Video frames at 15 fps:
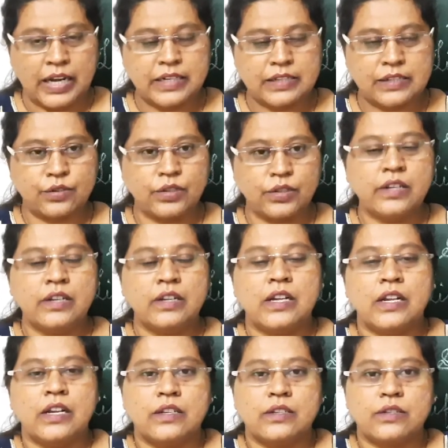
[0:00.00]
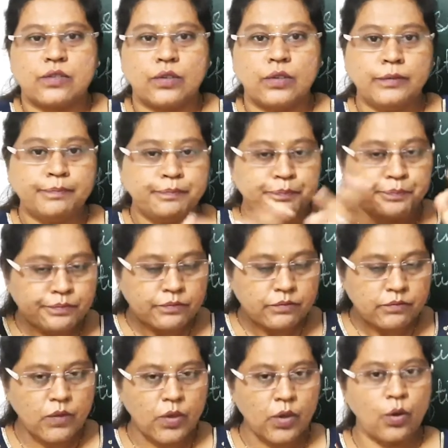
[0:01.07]
Understood? So
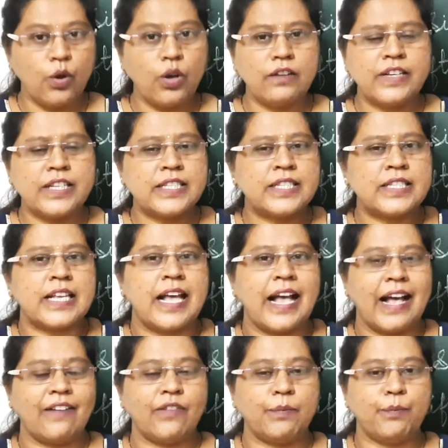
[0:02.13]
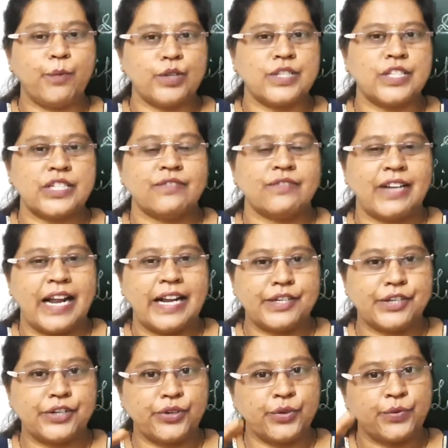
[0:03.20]
always have a positive
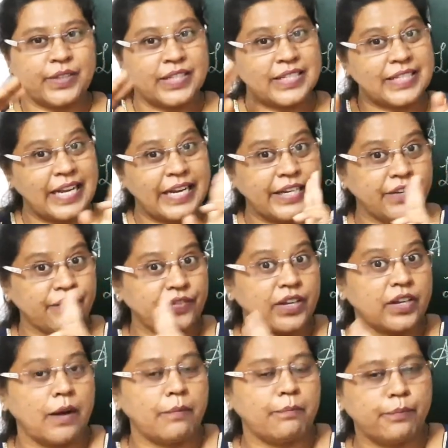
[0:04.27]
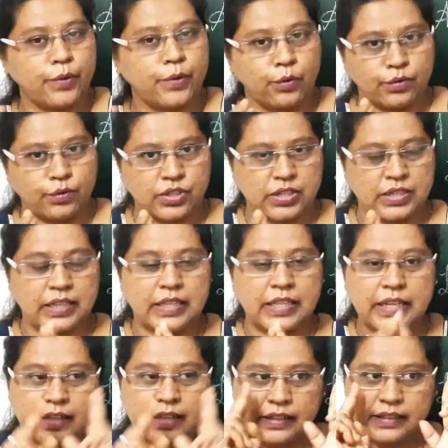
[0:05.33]
attitude with a scientific approach.
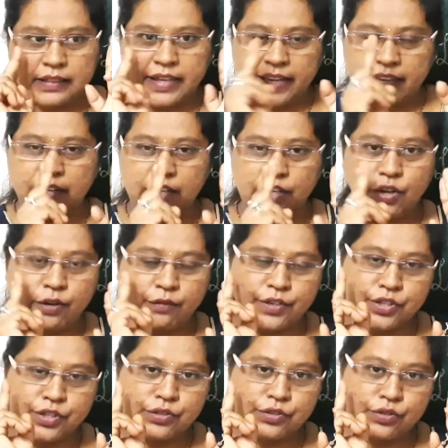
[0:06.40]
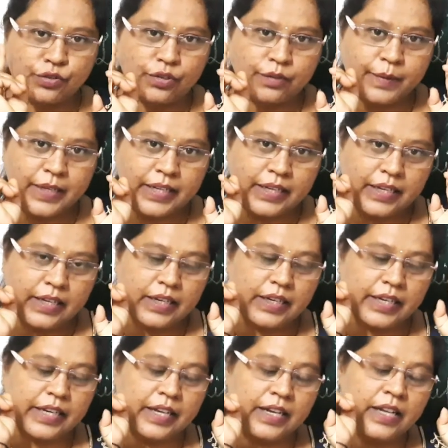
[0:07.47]
Think your vision should be
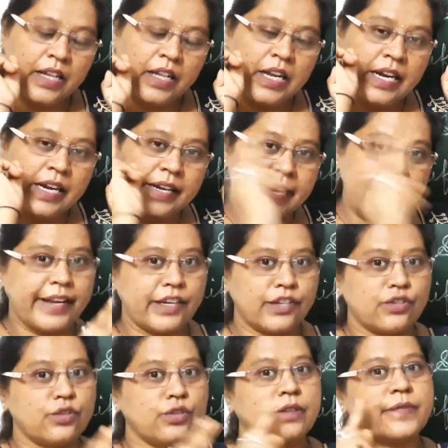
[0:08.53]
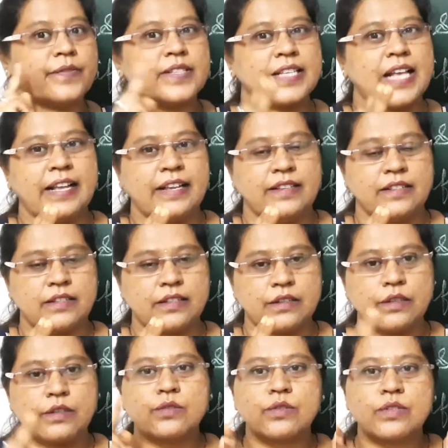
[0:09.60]
in a direction of science.
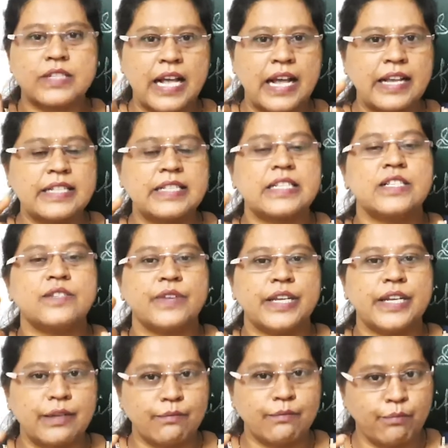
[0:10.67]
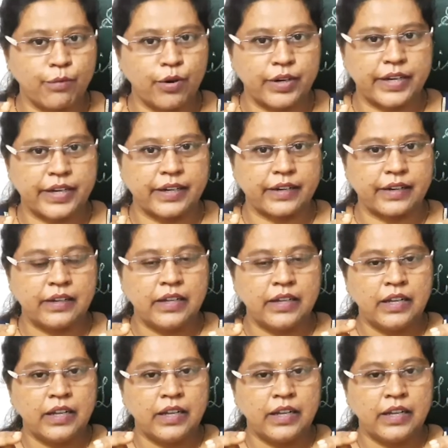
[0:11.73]
So science is very important,